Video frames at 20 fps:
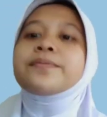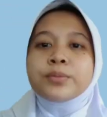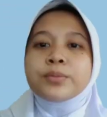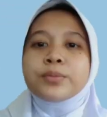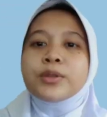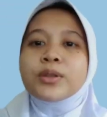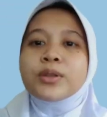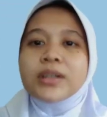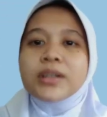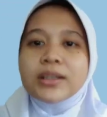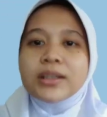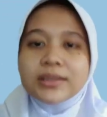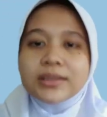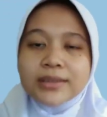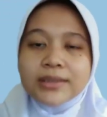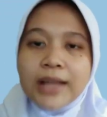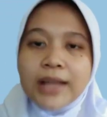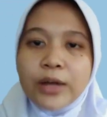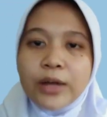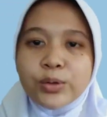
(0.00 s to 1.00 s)
Plural
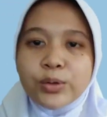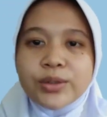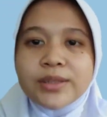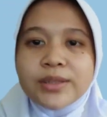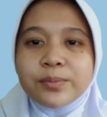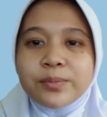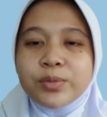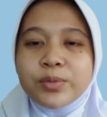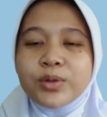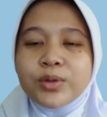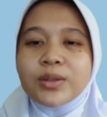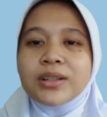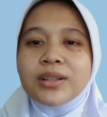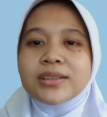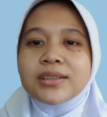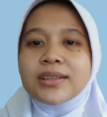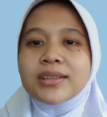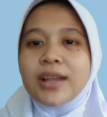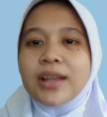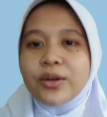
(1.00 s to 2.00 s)

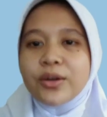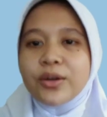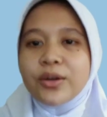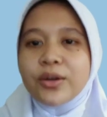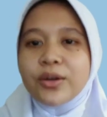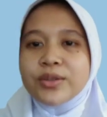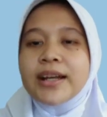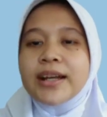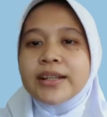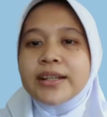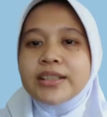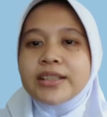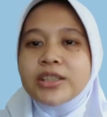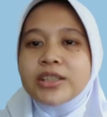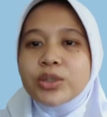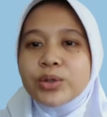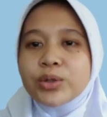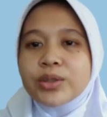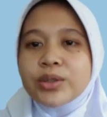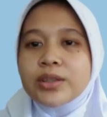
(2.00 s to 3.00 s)
nouns are
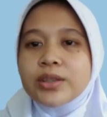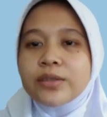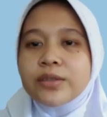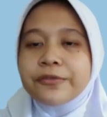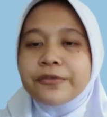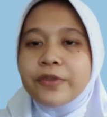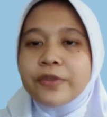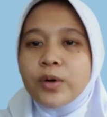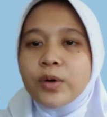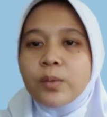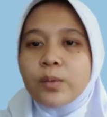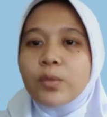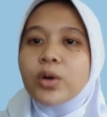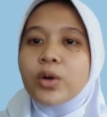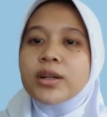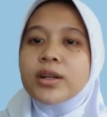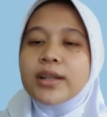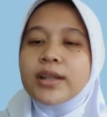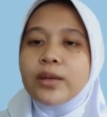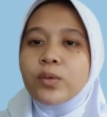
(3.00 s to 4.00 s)
used for
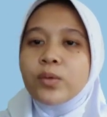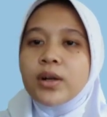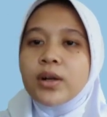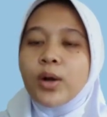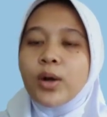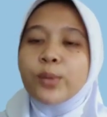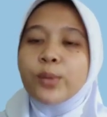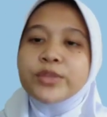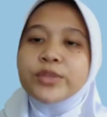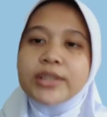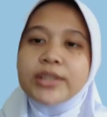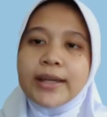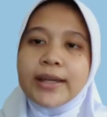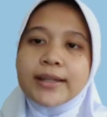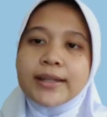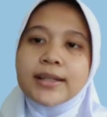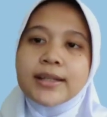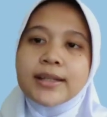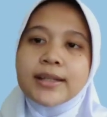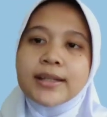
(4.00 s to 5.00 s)
more than one
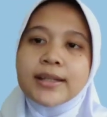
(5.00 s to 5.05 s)
object.